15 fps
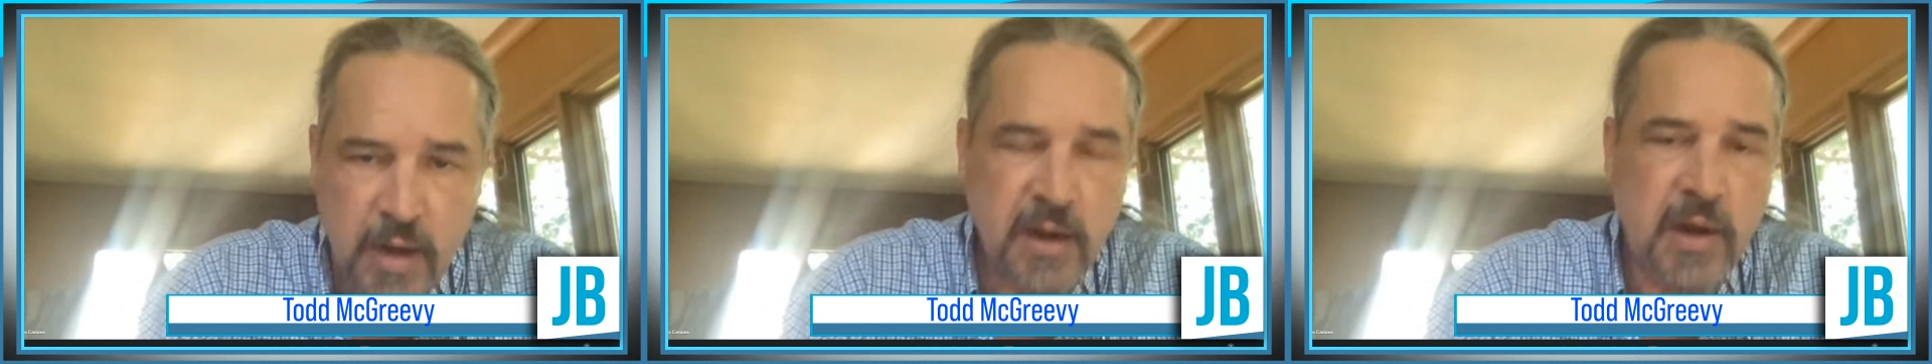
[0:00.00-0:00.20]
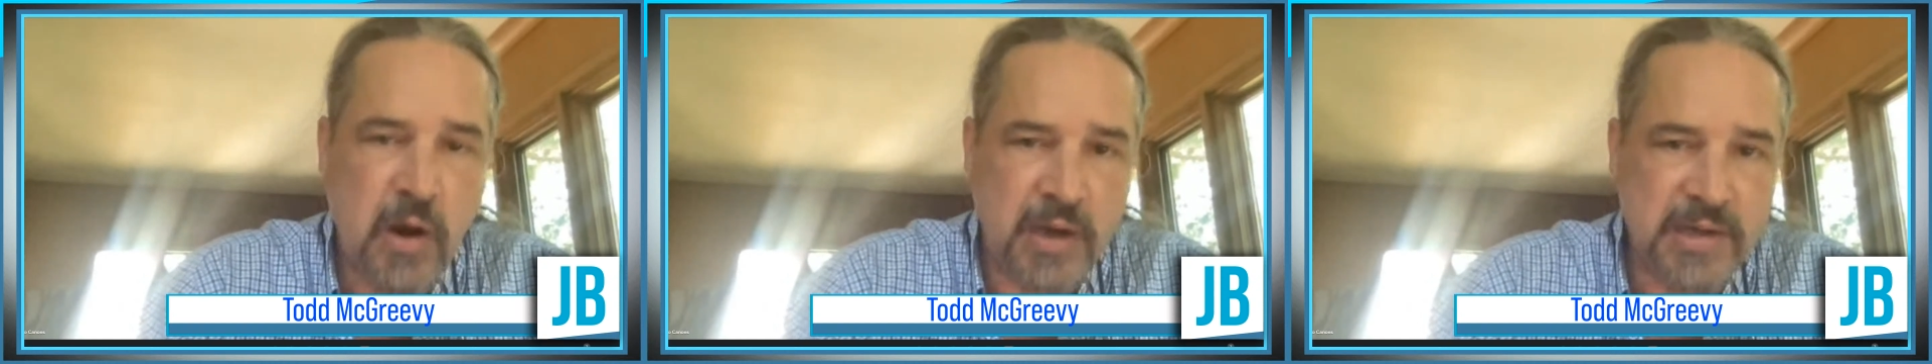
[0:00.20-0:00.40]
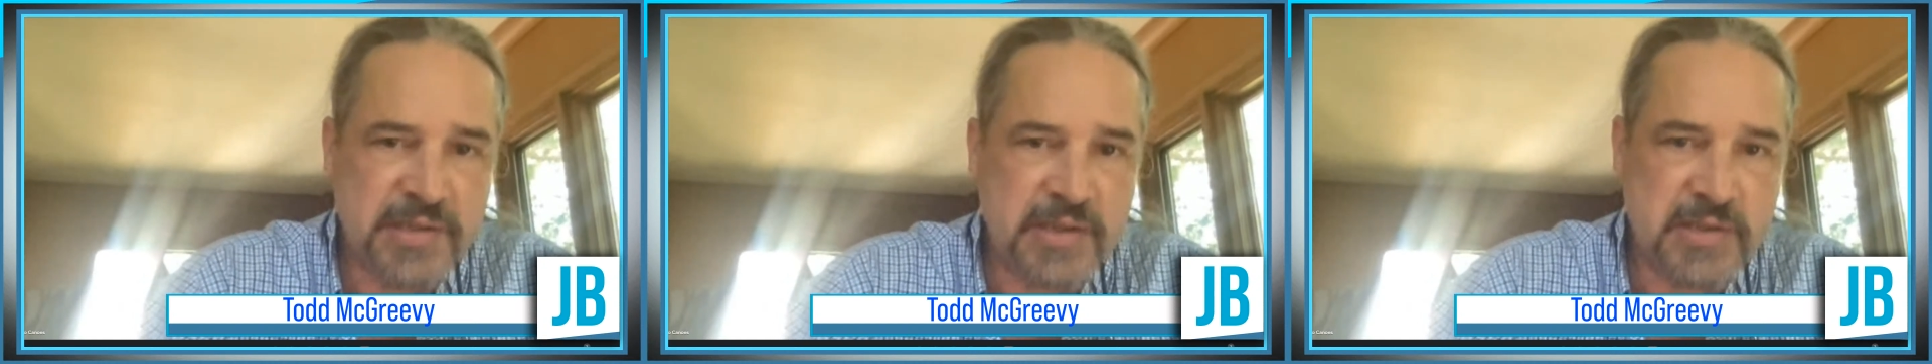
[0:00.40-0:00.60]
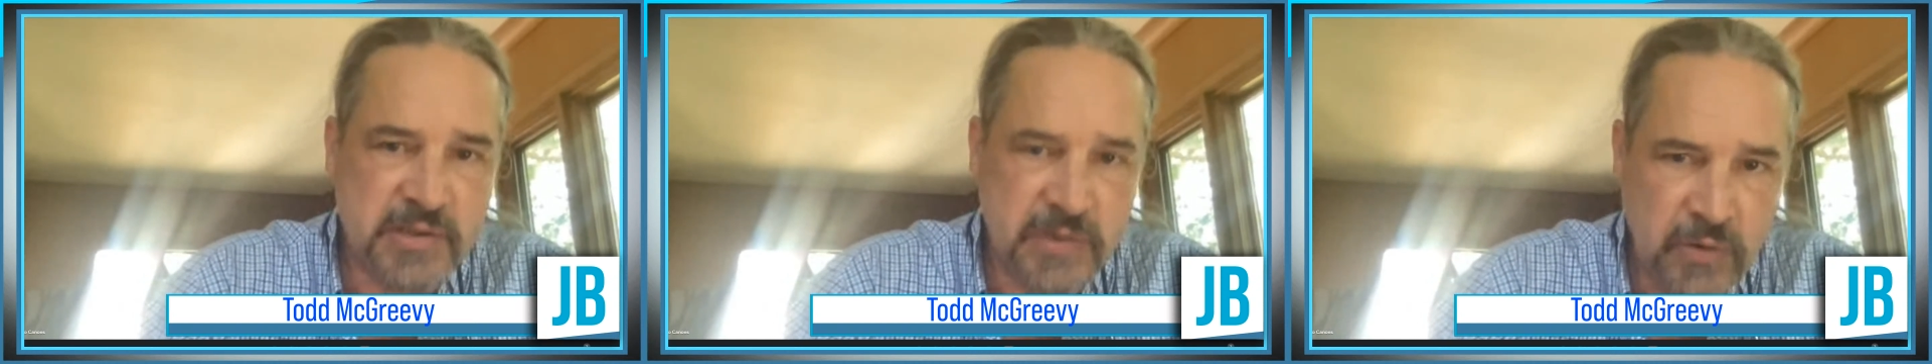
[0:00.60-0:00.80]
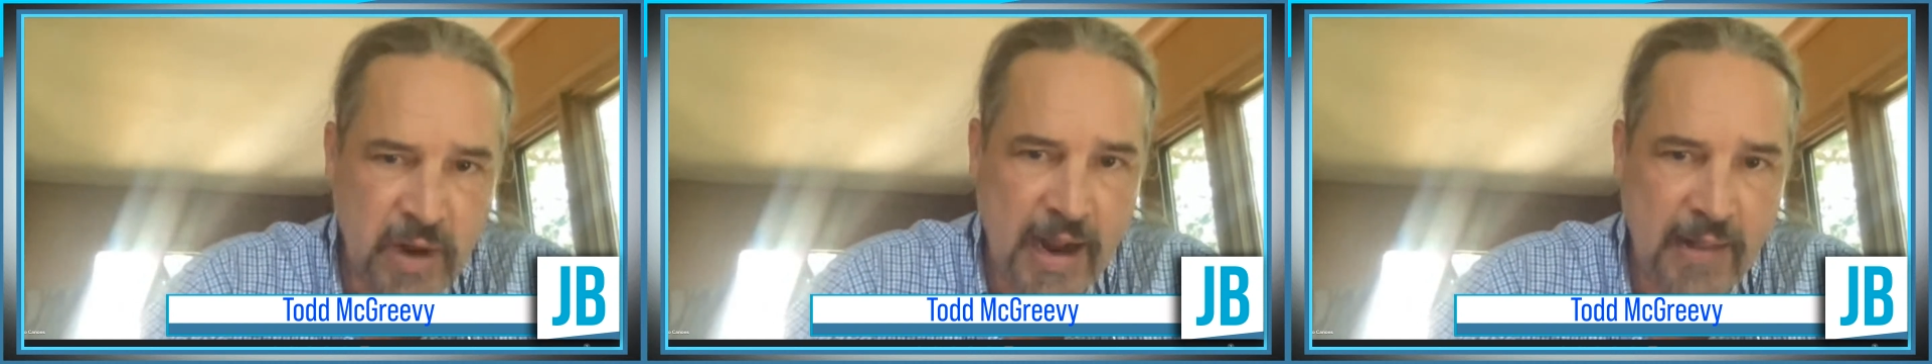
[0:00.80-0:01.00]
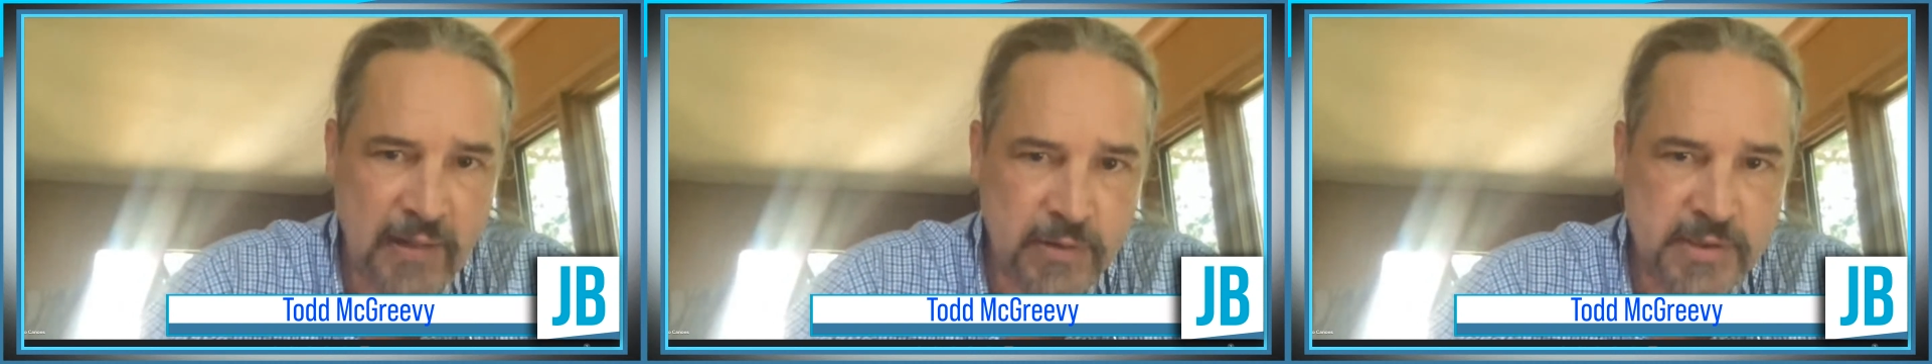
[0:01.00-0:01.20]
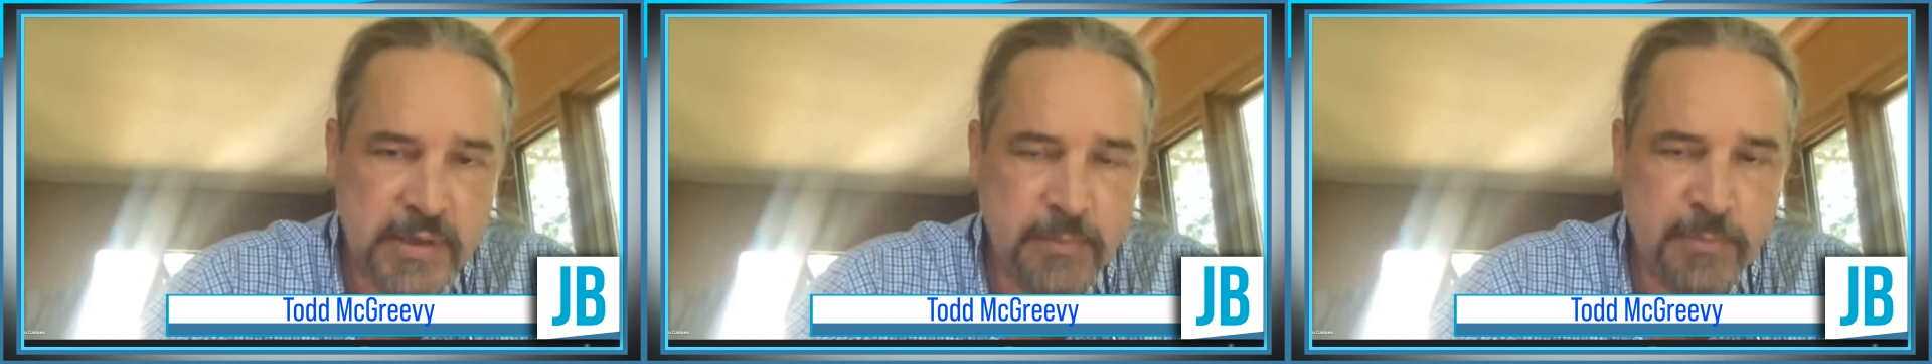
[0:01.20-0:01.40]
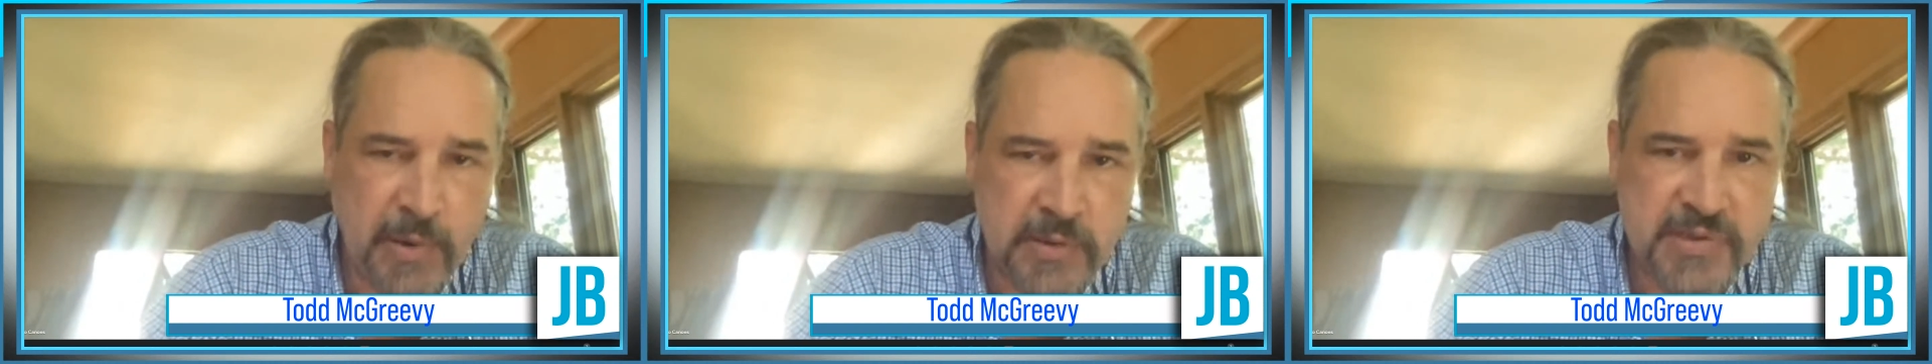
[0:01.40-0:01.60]
It costs us $2
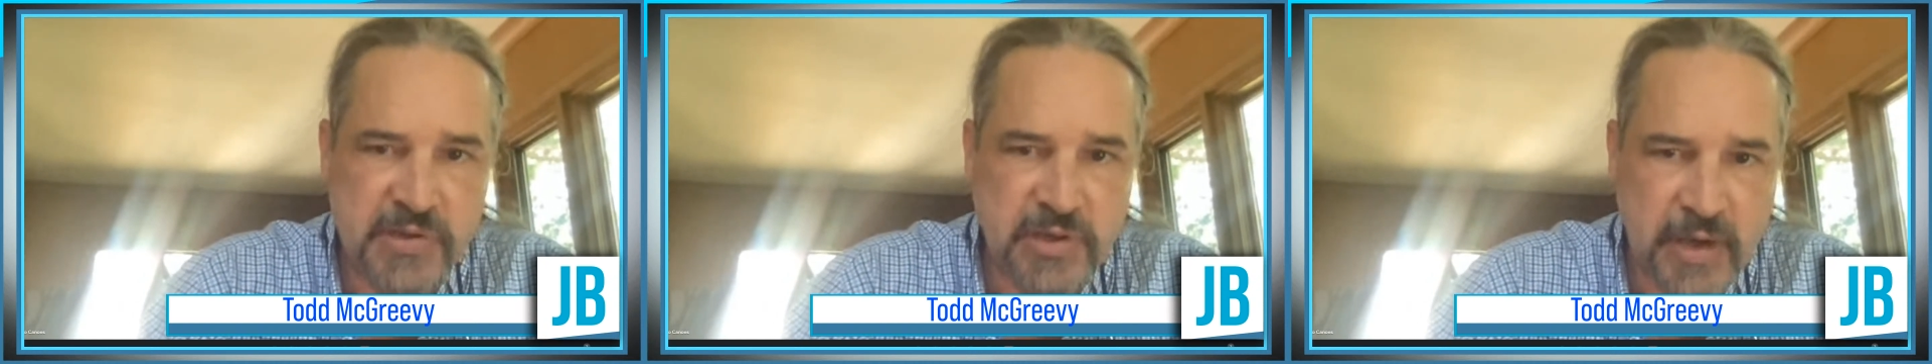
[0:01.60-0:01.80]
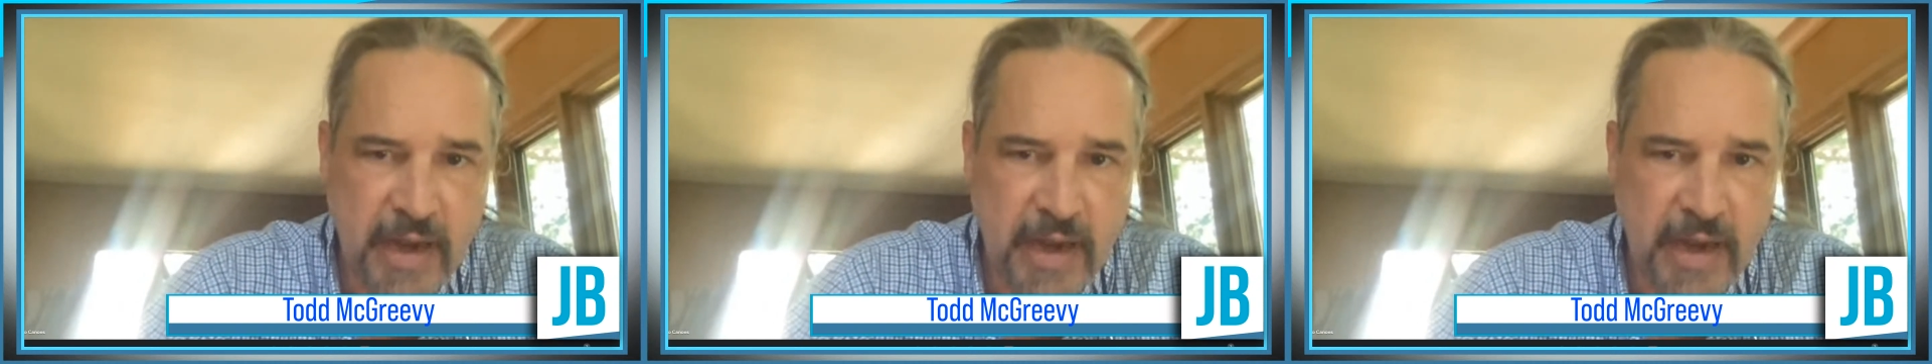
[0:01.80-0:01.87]
in postage